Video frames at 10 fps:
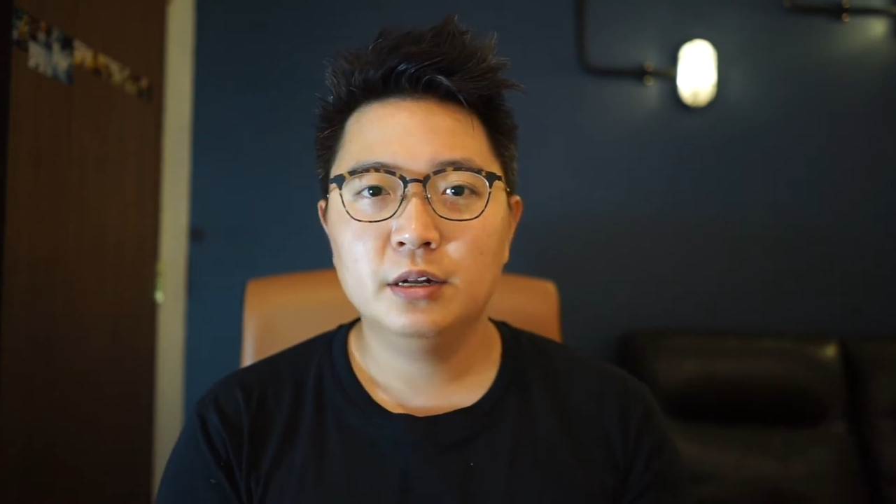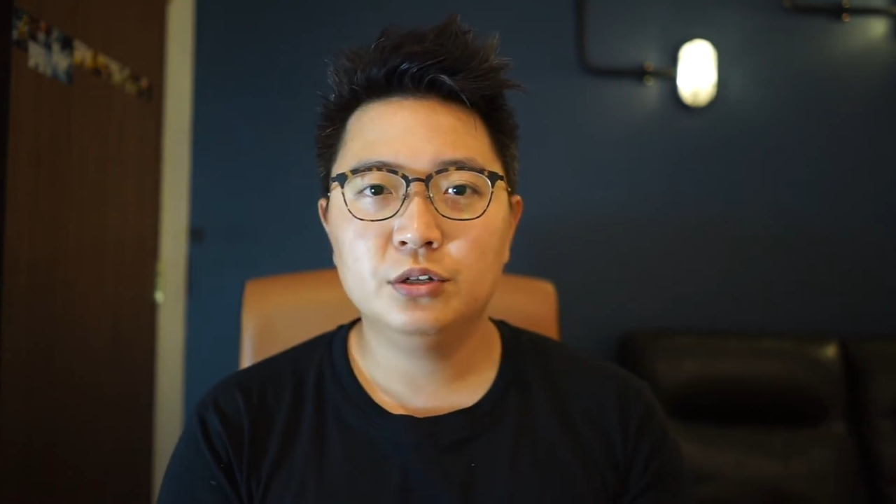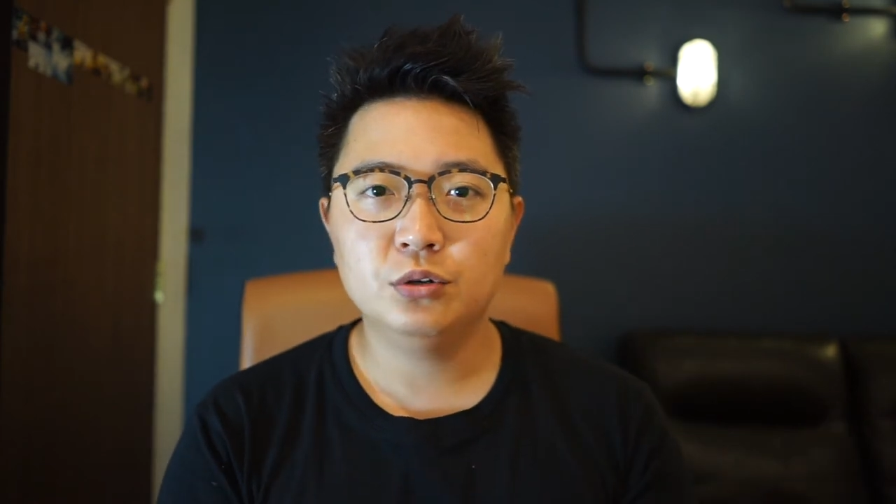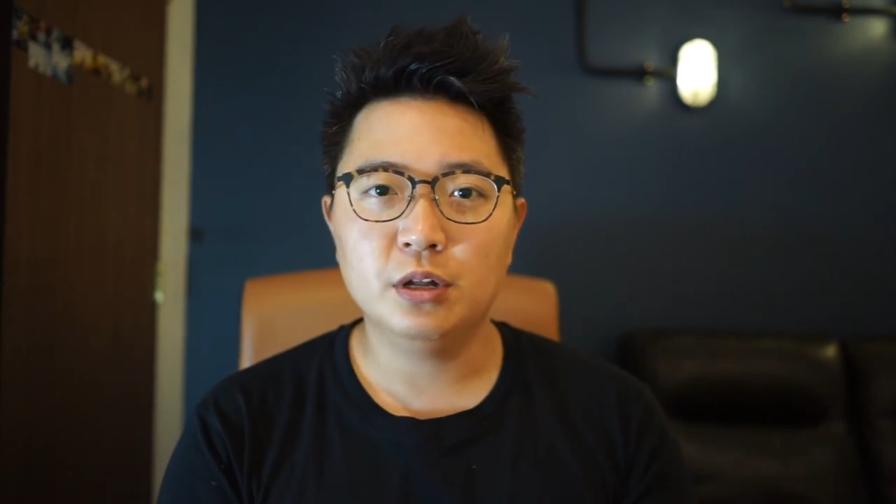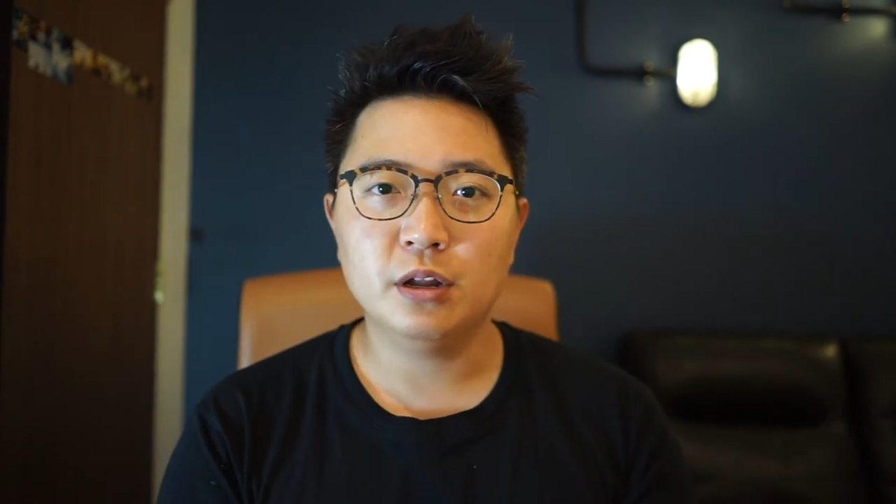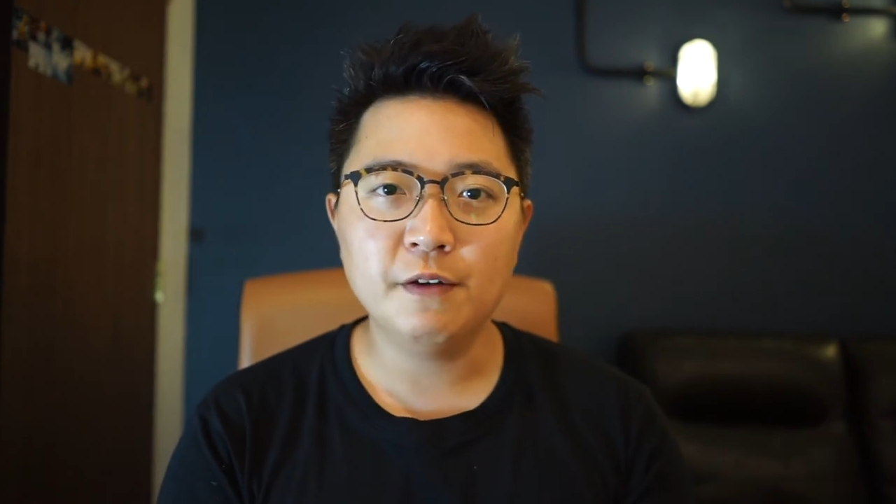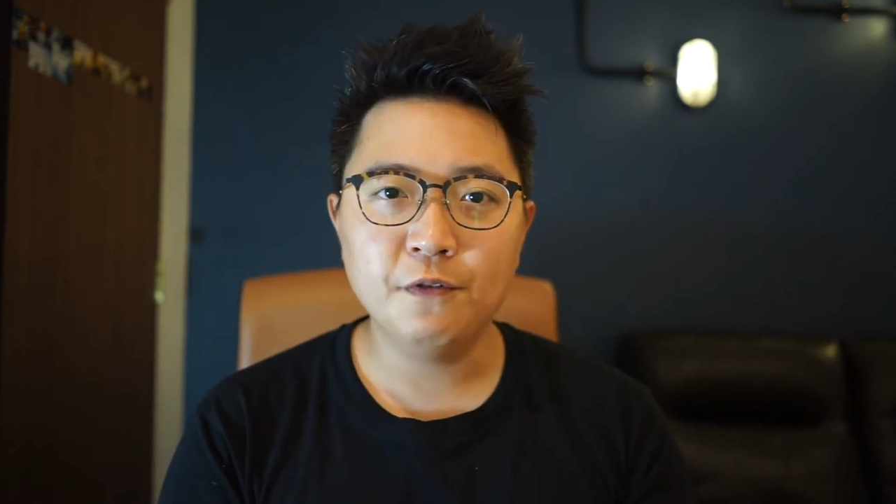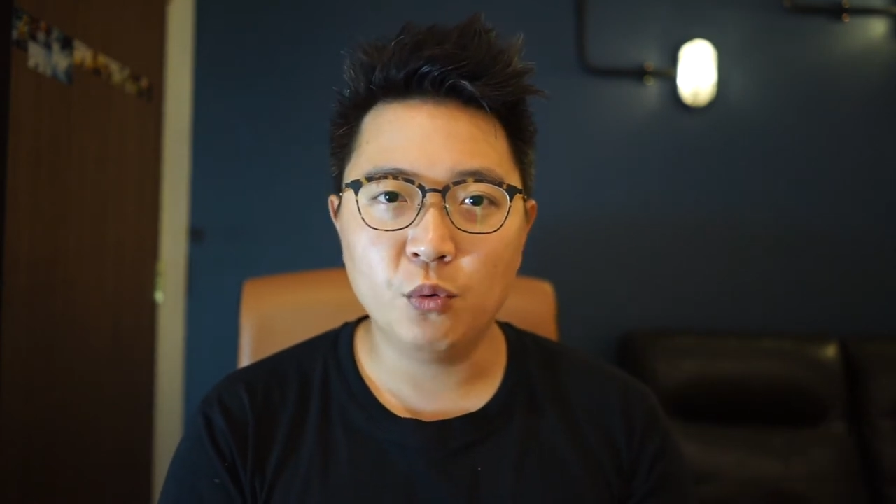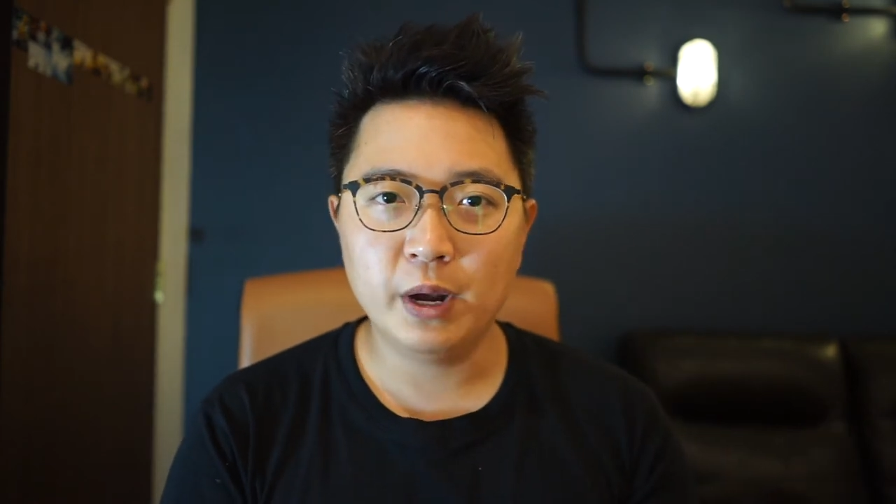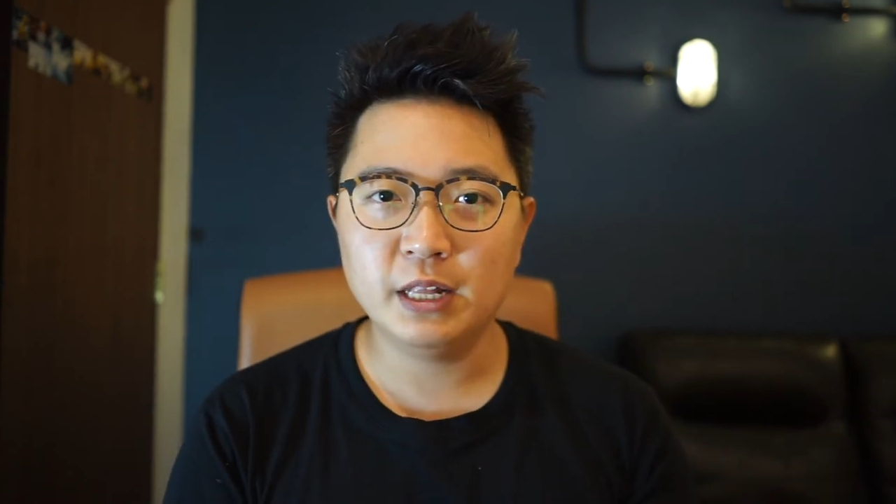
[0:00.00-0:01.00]
to the
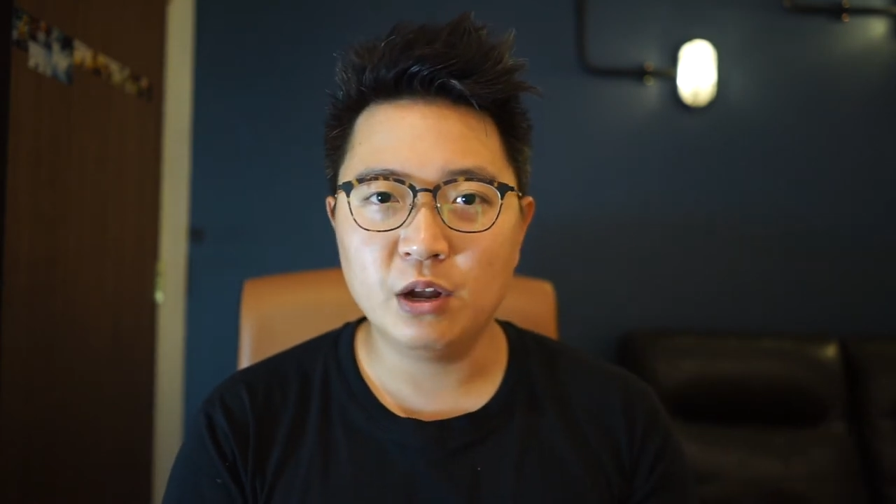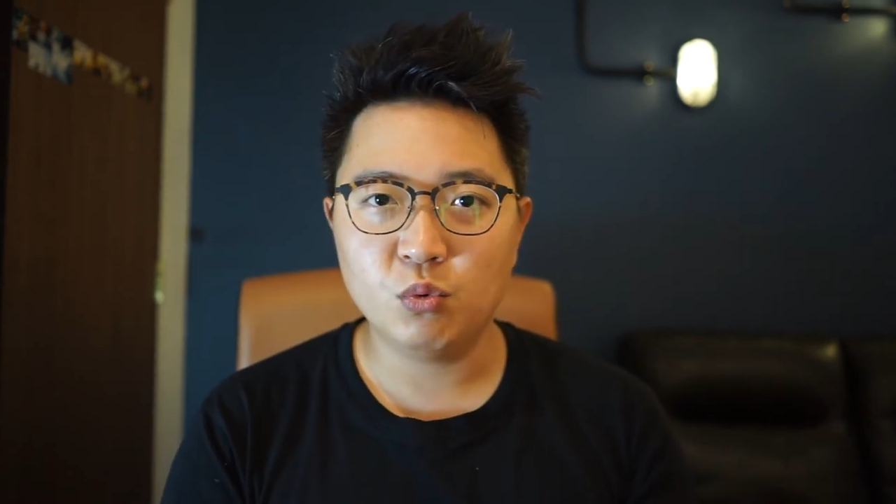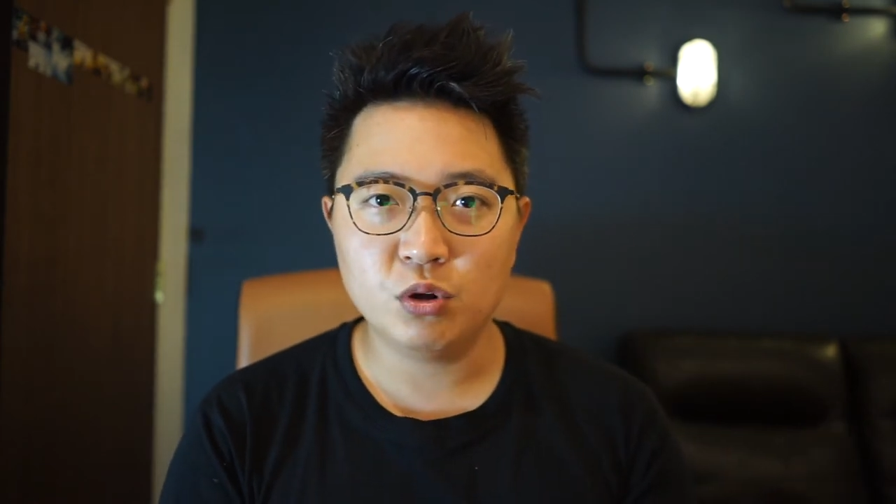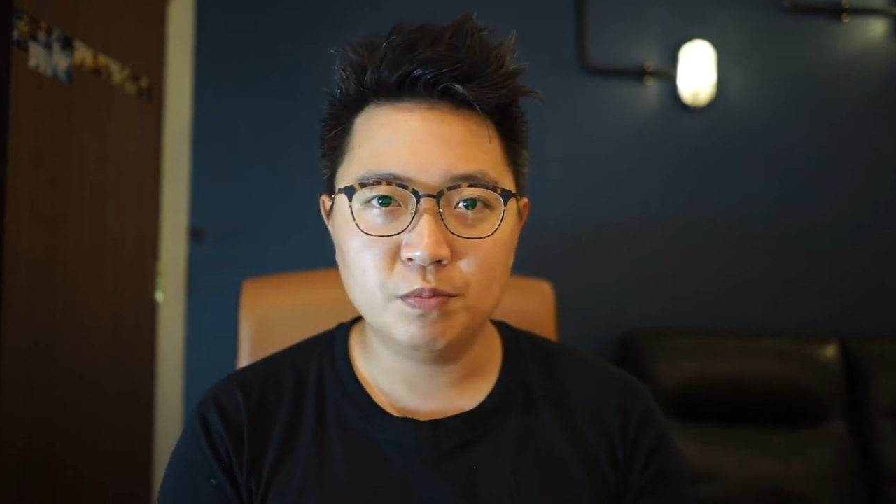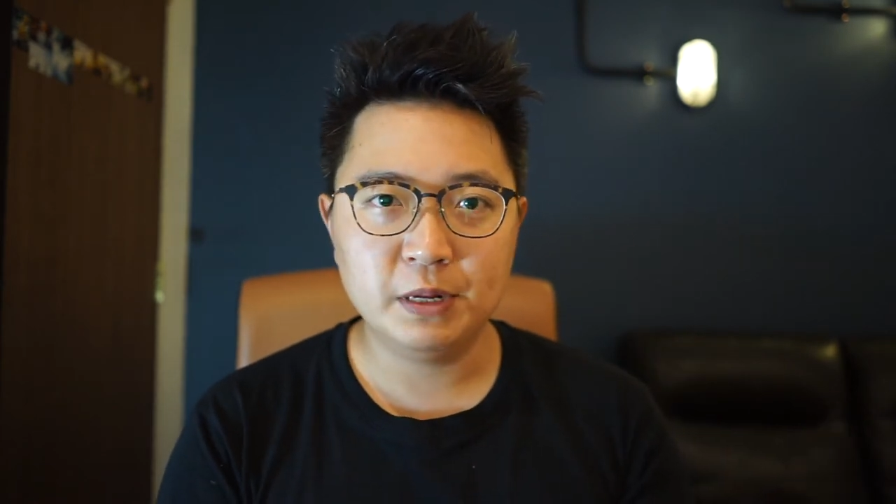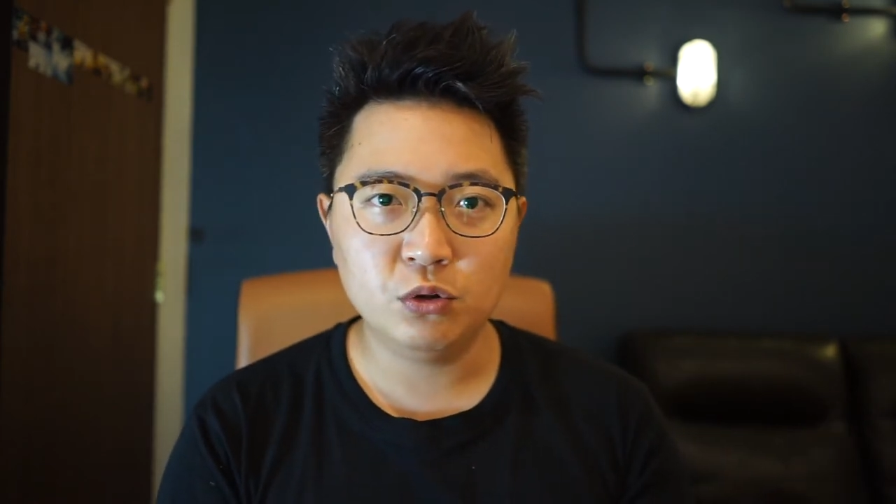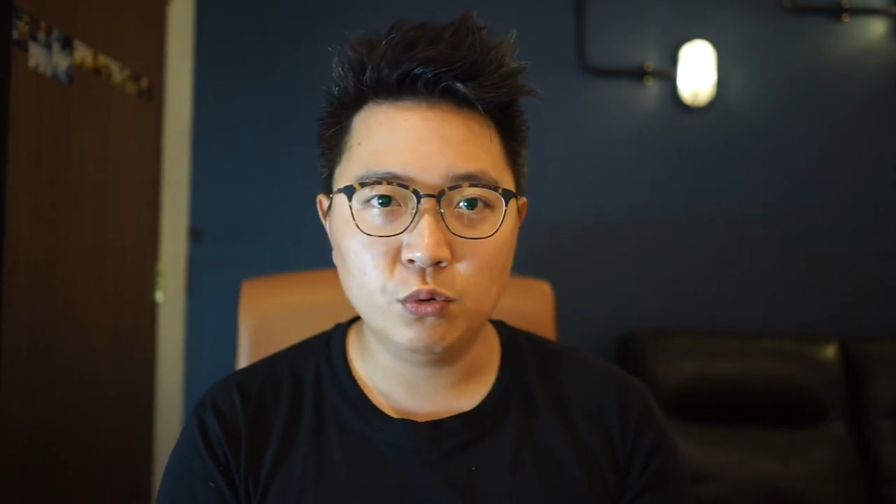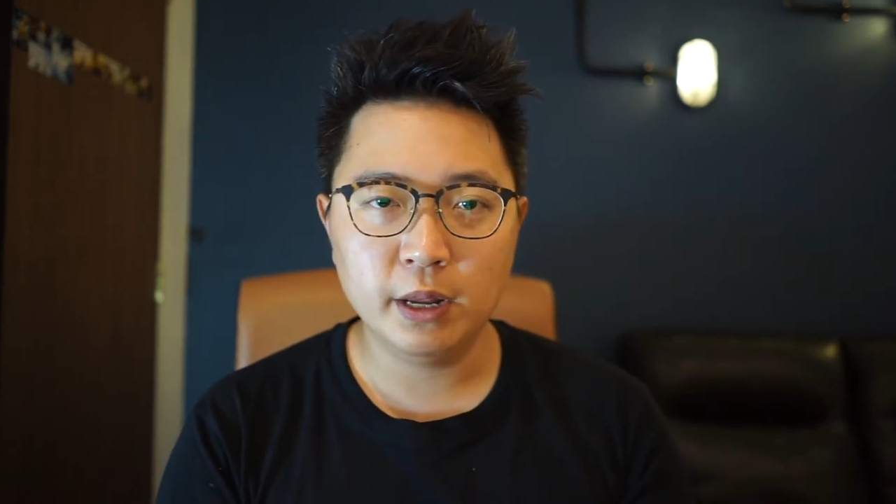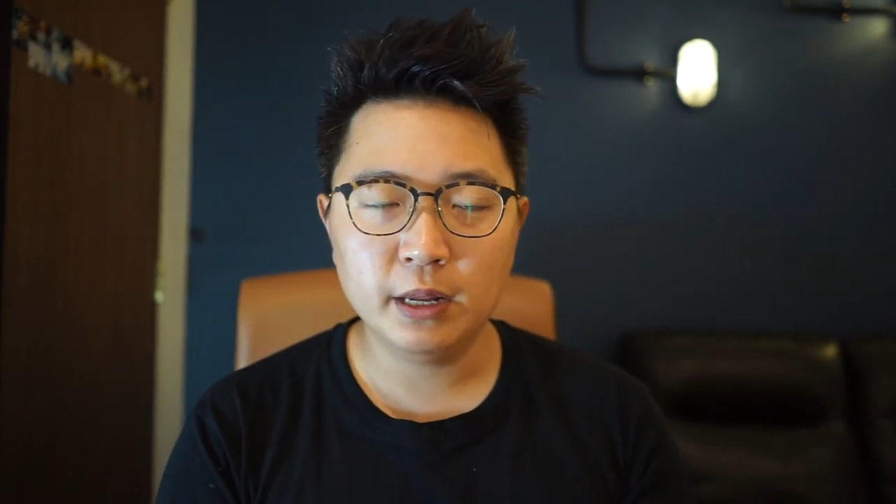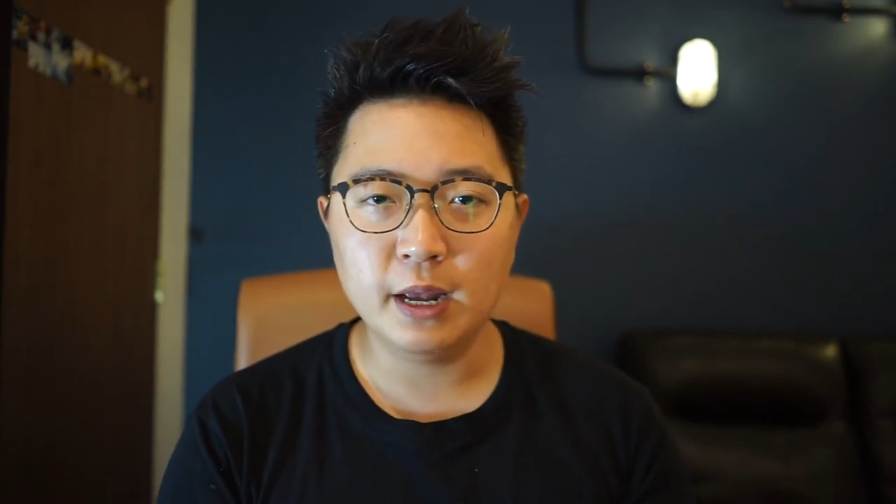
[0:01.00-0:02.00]
giveaway that we'll be
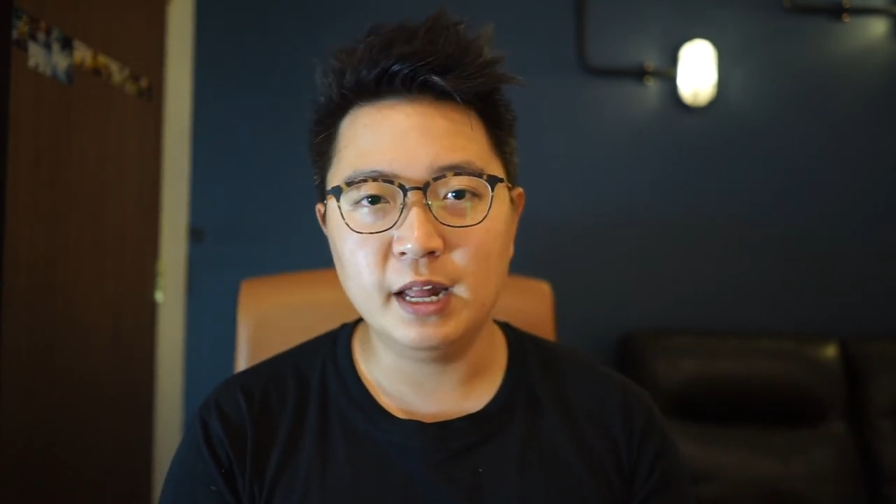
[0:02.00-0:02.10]
doing.